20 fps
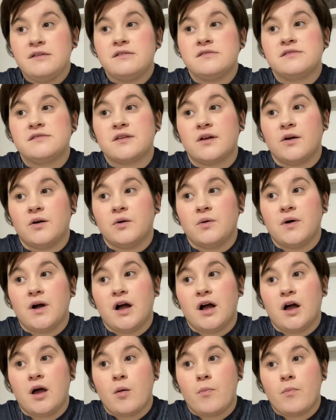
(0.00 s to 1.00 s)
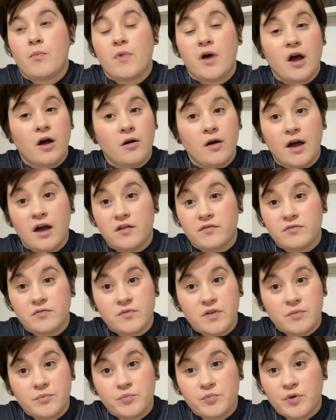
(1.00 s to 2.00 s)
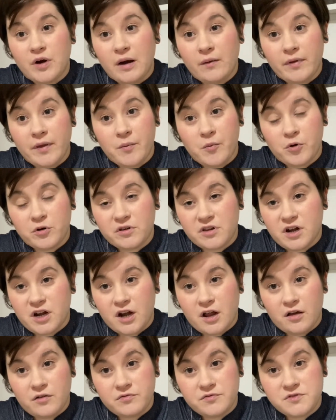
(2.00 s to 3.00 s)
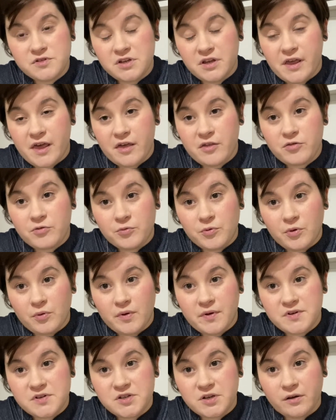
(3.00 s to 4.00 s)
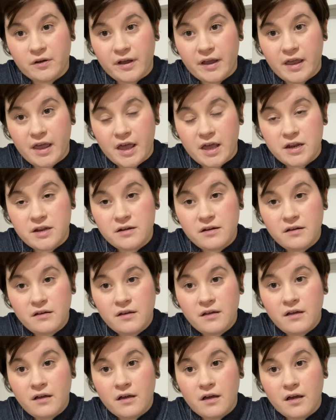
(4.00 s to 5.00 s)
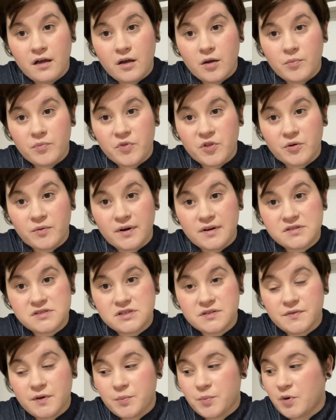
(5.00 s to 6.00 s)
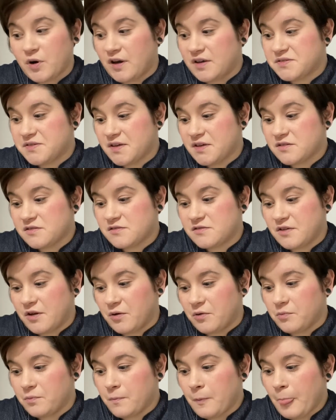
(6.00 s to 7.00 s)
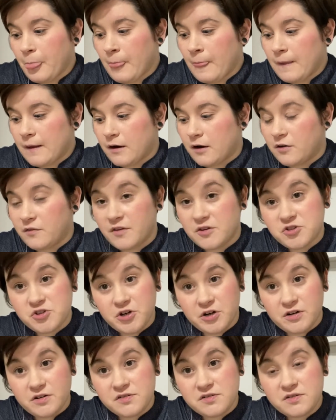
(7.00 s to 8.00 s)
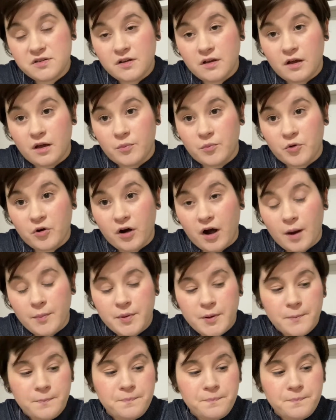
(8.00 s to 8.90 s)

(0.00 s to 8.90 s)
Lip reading: So I'll have probably more than enough to get through until I get the rest of it processed. Or this year's crop.